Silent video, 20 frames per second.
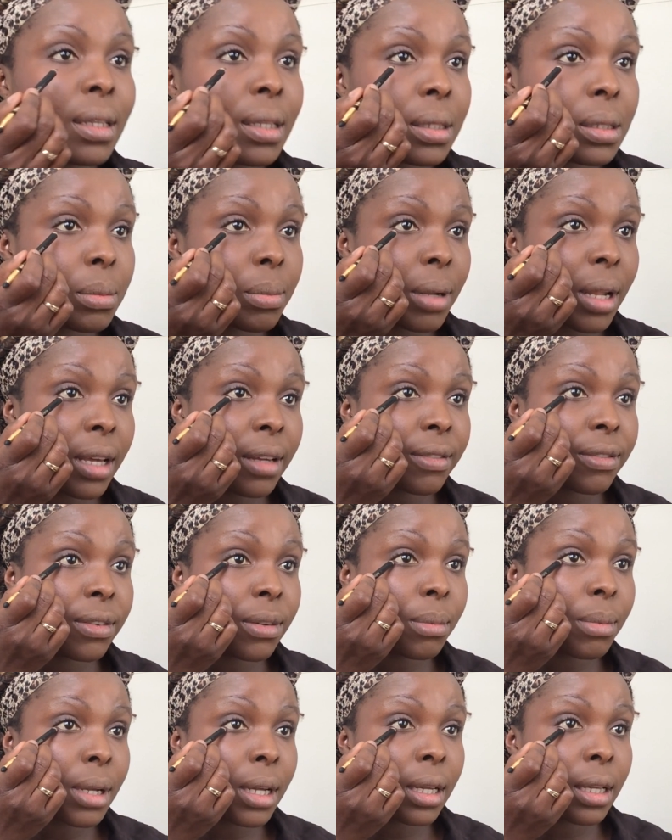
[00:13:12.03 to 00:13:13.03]
It's black
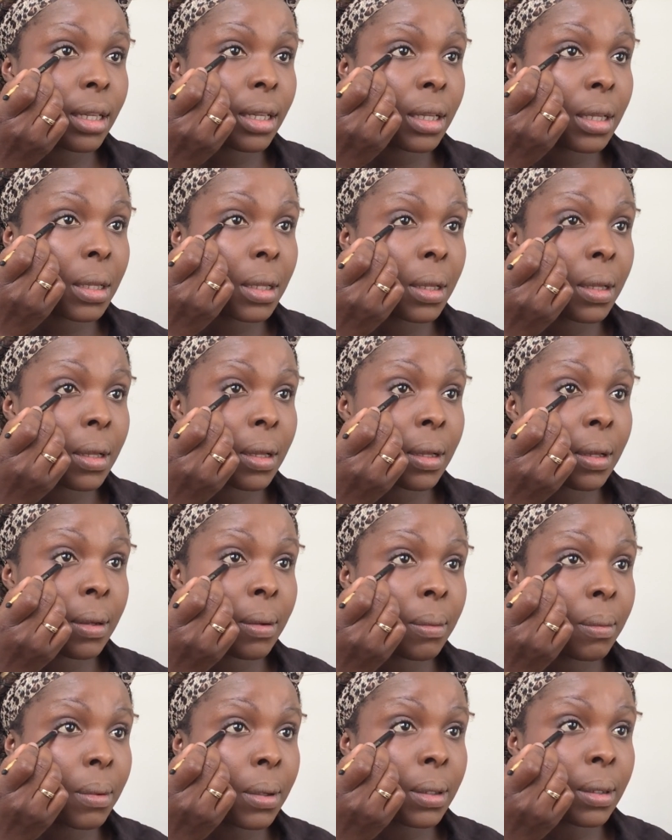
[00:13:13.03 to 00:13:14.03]
for my
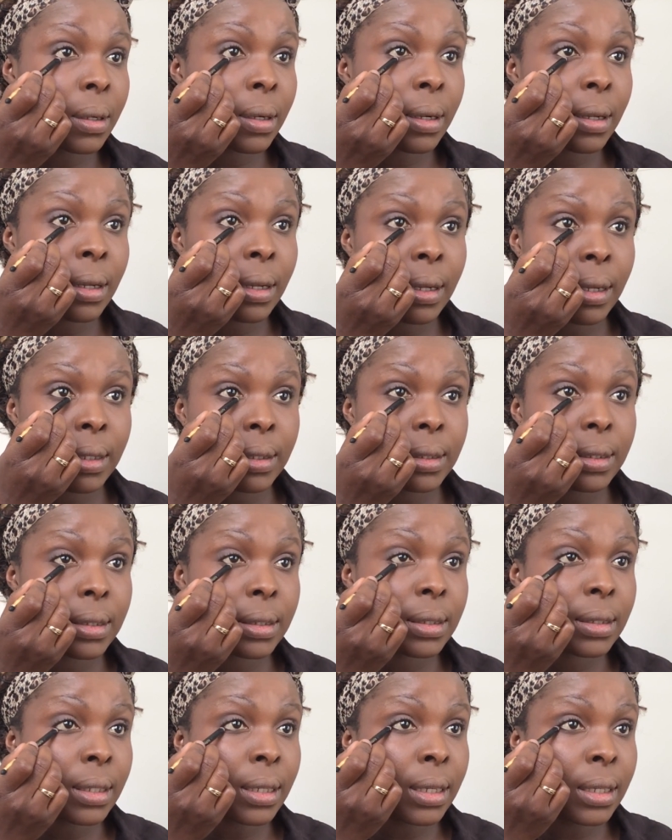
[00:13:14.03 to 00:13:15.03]
waterline,
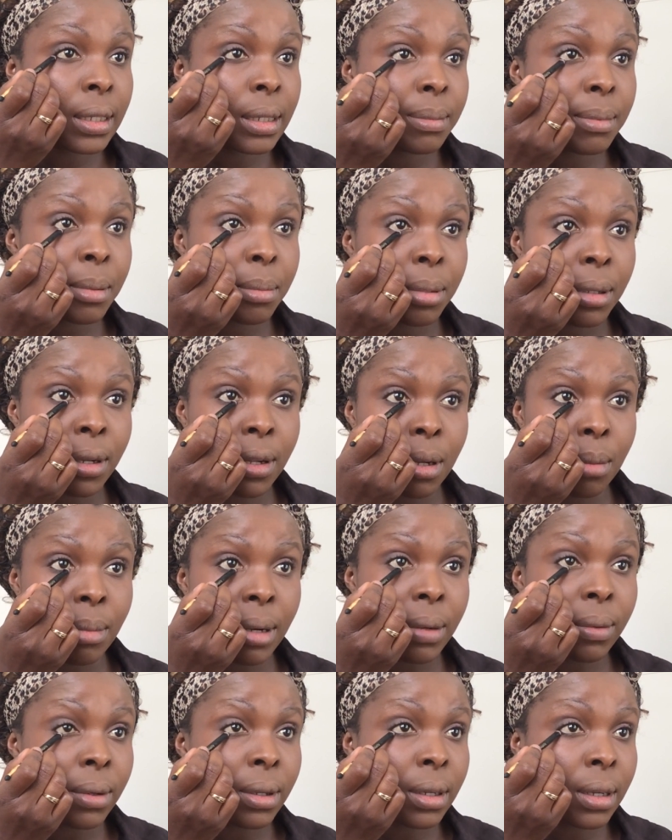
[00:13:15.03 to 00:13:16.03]
just a little bit below
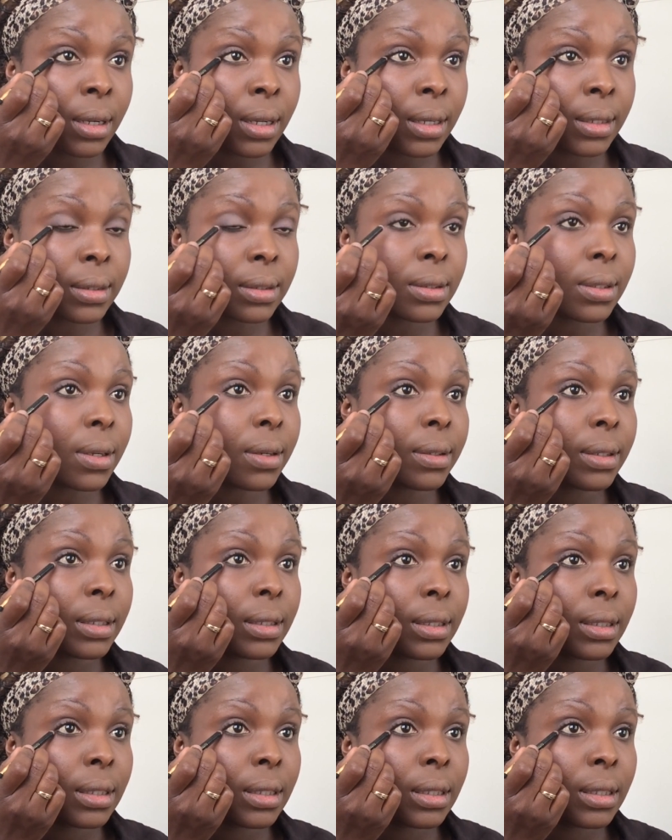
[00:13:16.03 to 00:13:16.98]
my waterline, sorry.